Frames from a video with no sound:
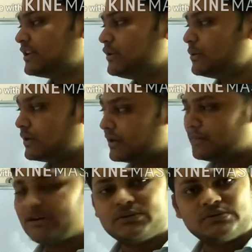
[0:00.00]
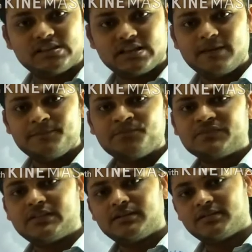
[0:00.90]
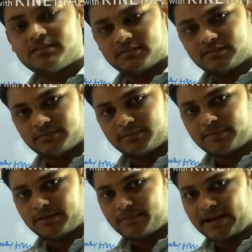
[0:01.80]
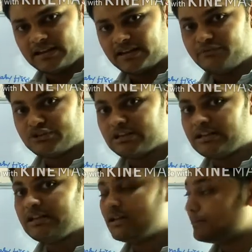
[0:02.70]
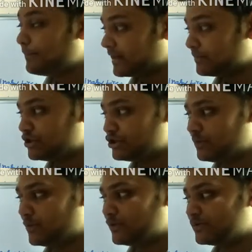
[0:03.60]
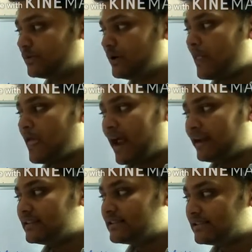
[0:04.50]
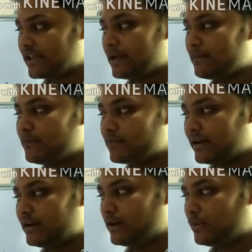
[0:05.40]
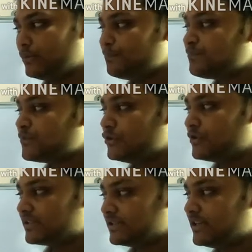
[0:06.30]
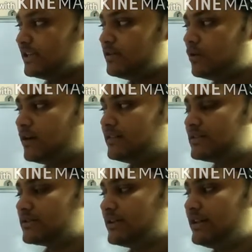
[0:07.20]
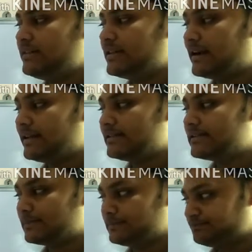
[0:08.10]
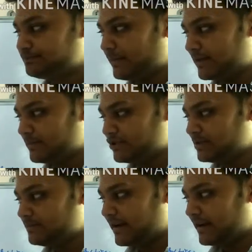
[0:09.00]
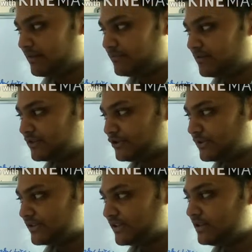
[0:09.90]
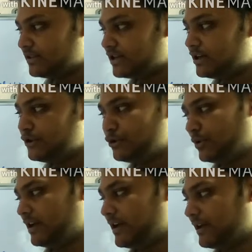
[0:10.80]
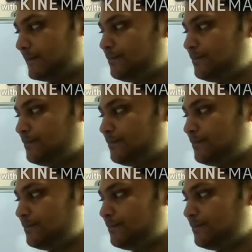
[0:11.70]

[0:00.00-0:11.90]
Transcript: you are able to see the binary fission in paramecium also, and the same right now you are seeing on the screen, that is paramecium, and afterwards you are seeing the euglena.